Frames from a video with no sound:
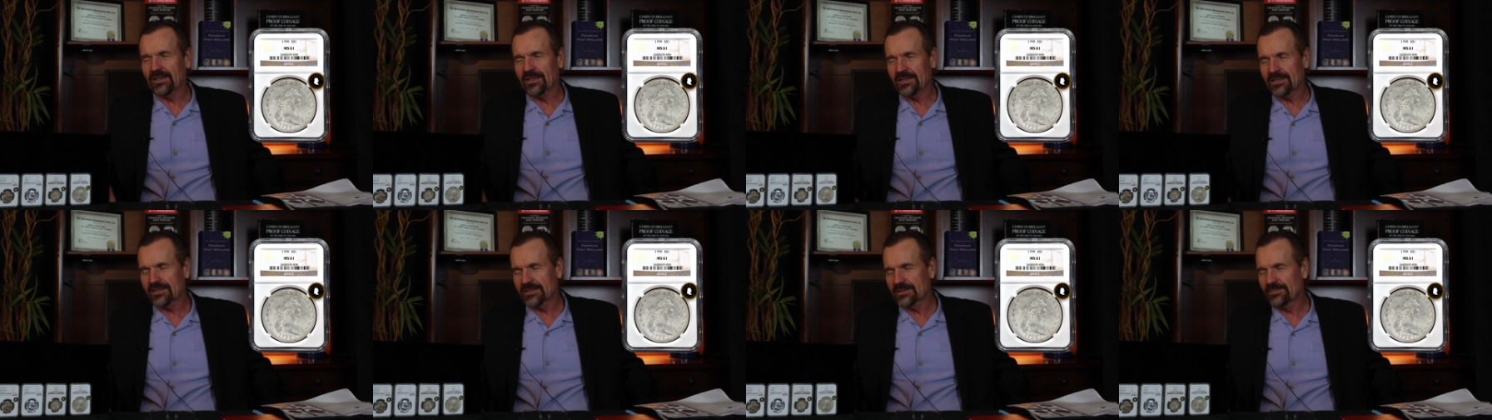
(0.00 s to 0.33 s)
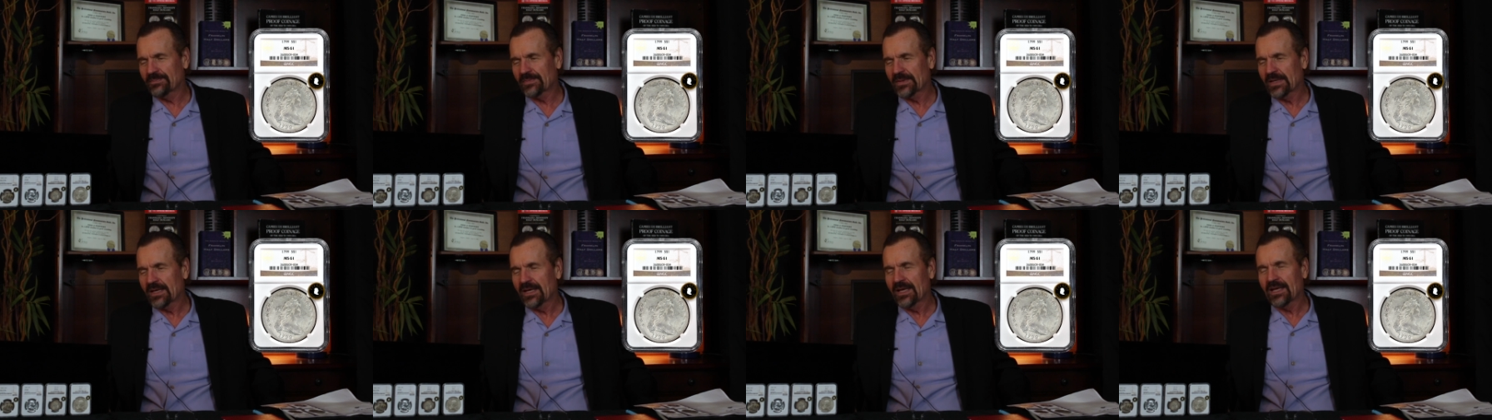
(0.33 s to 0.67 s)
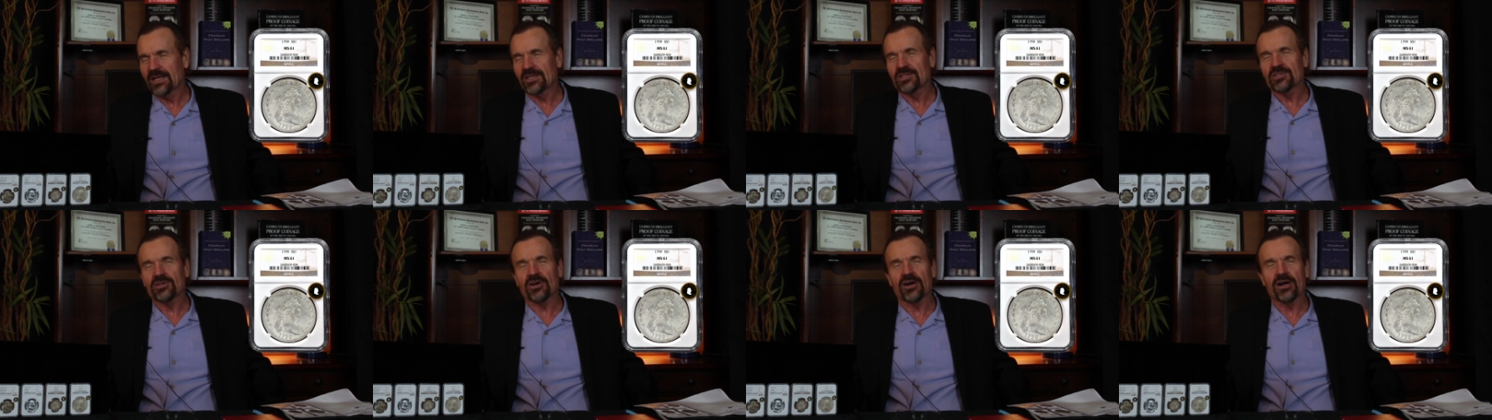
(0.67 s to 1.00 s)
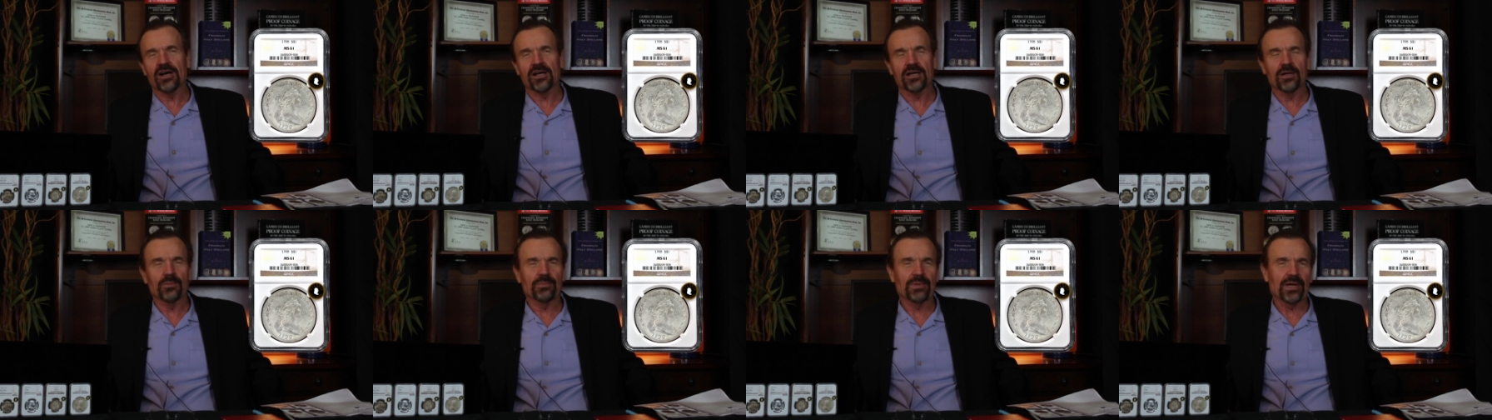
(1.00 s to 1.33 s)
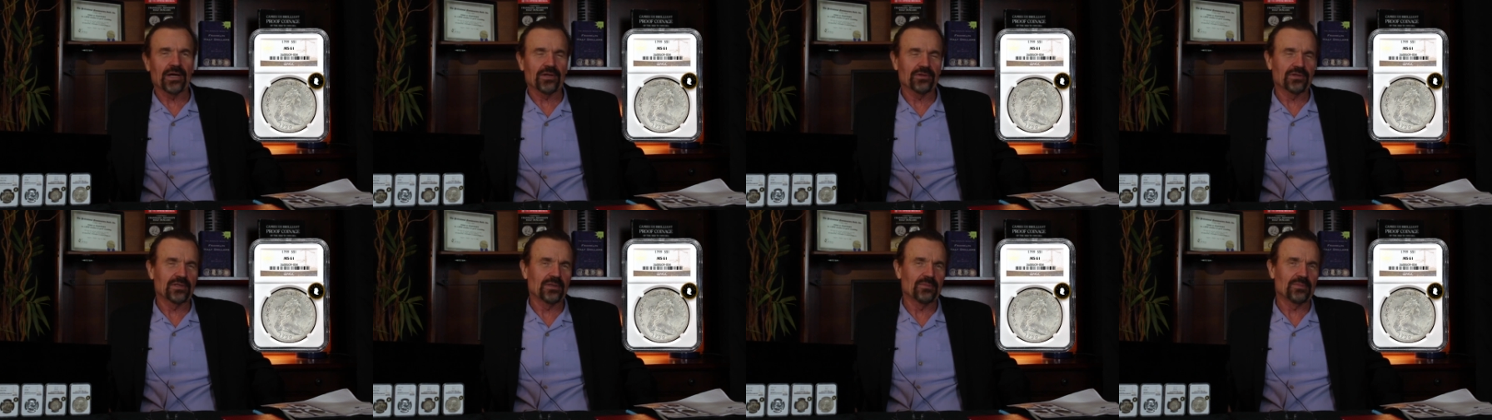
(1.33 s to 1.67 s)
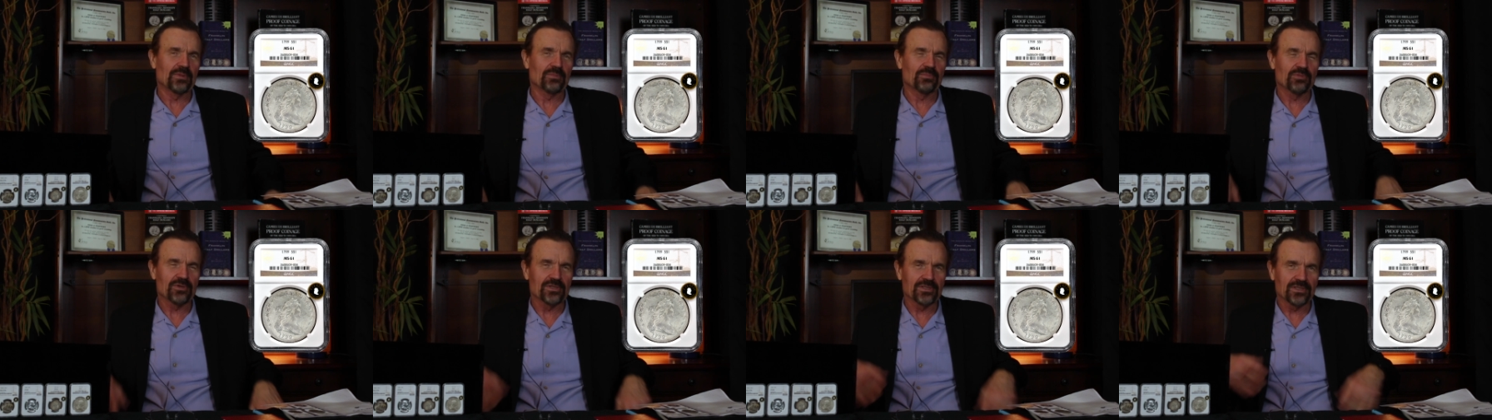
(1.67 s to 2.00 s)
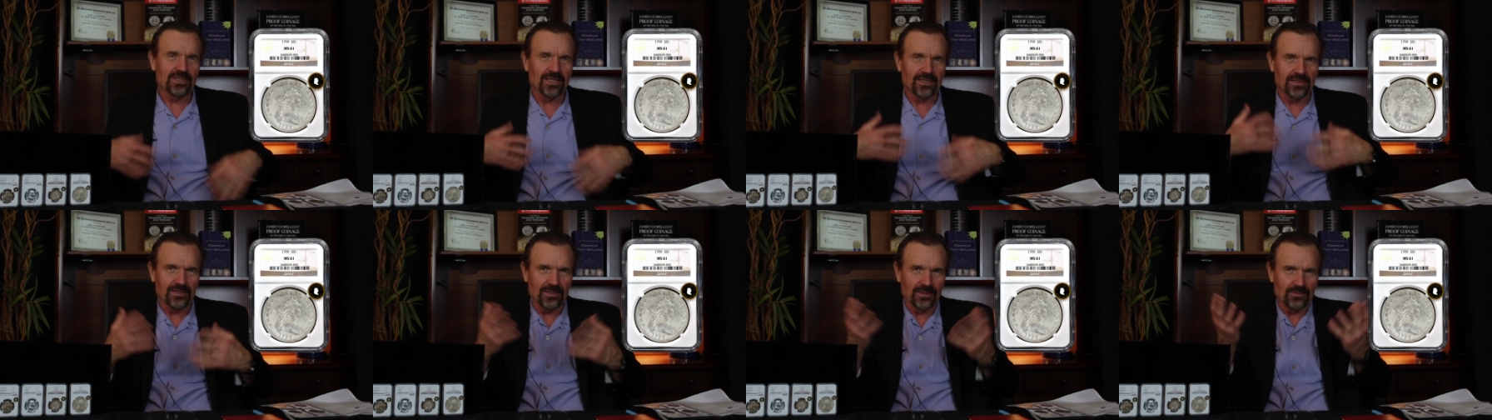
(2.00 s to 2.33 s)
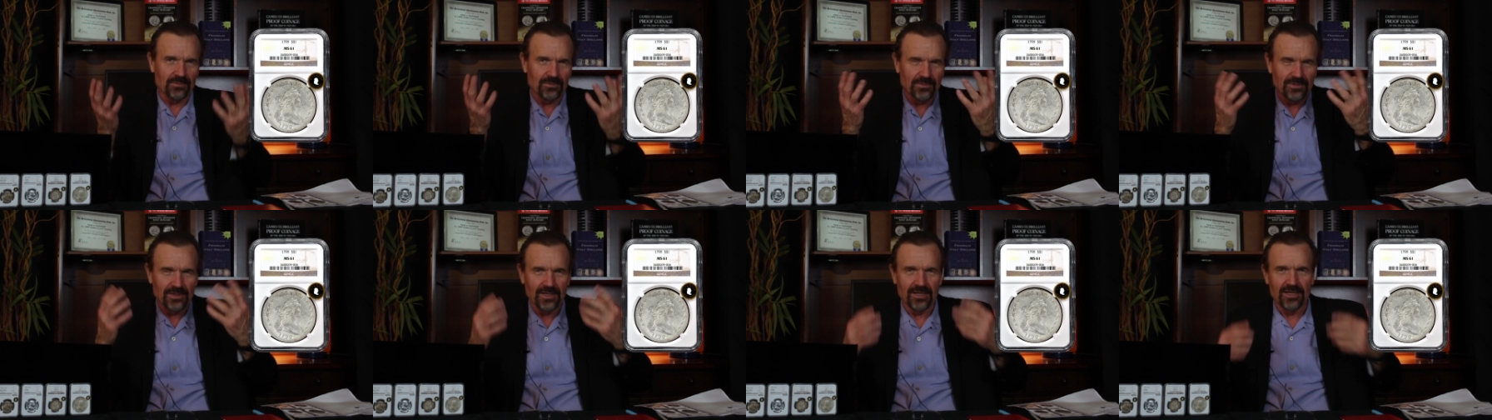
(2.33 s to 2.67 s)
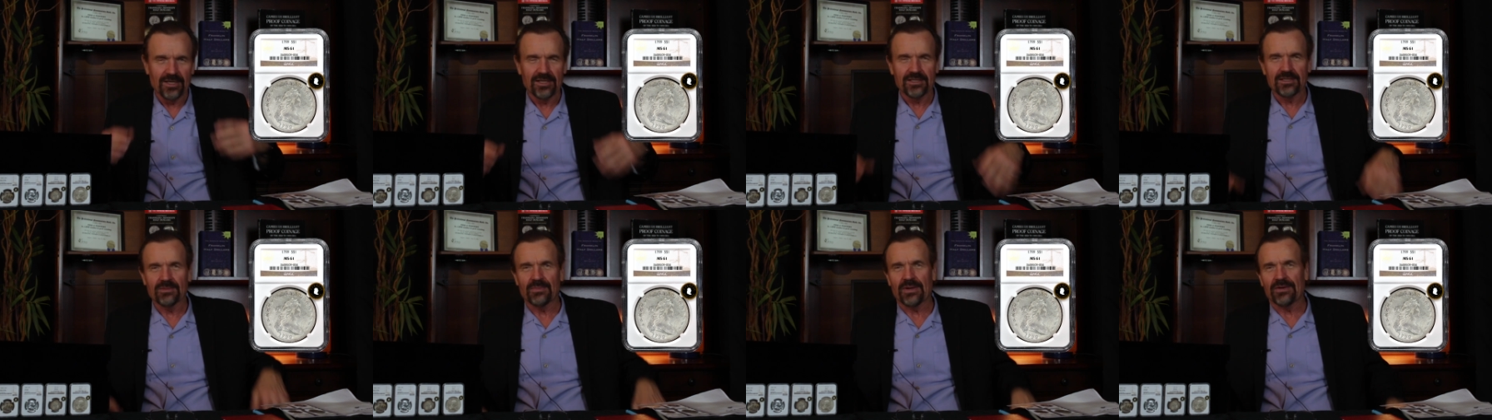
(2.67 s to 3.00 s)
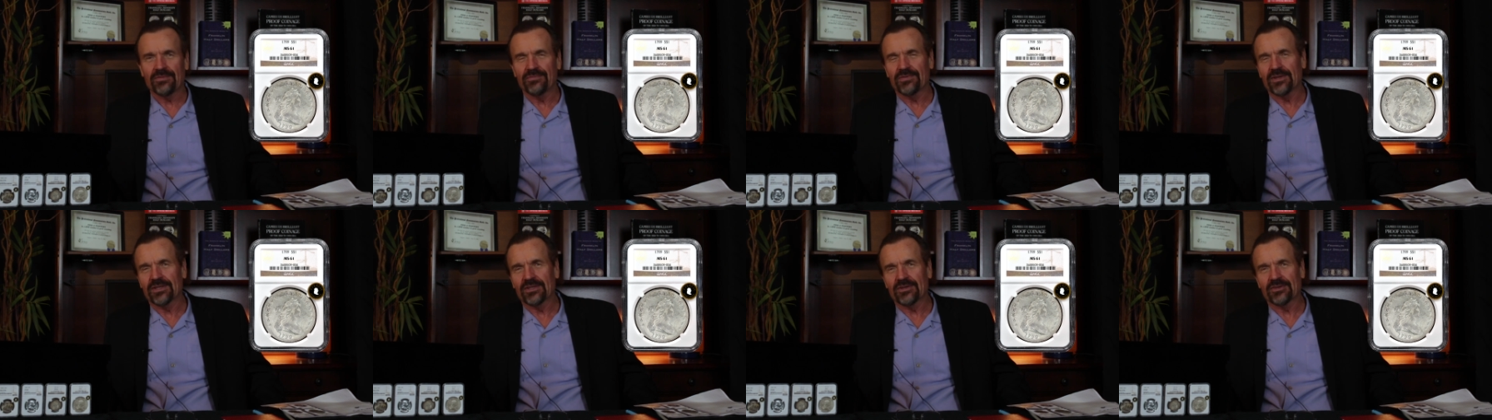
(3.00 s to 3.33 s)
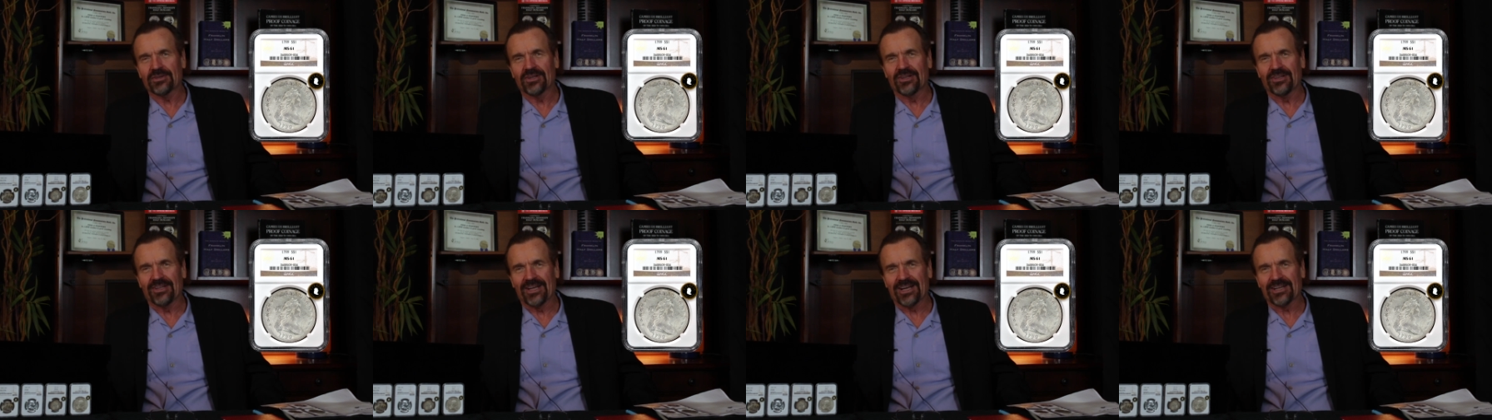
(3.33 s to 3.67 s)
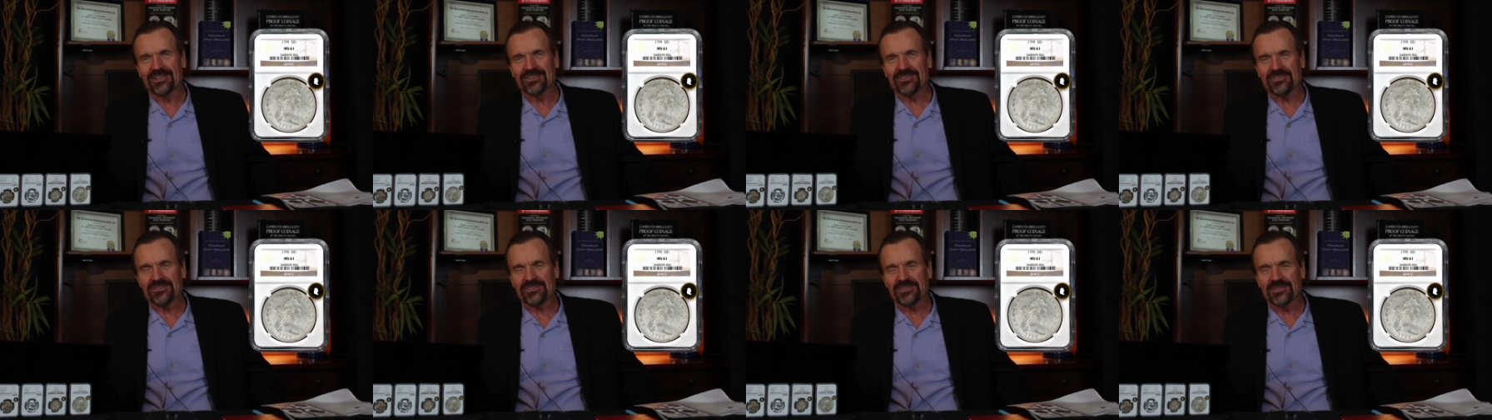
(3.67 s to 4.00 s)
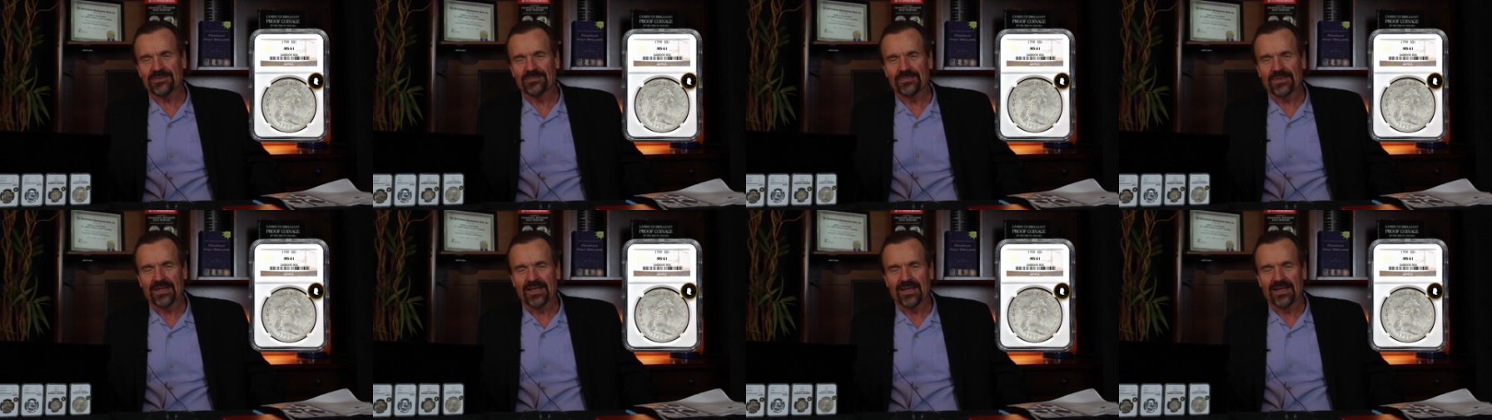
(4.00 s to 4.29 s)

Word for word: this, talk about them, and present them to my fellow collectors,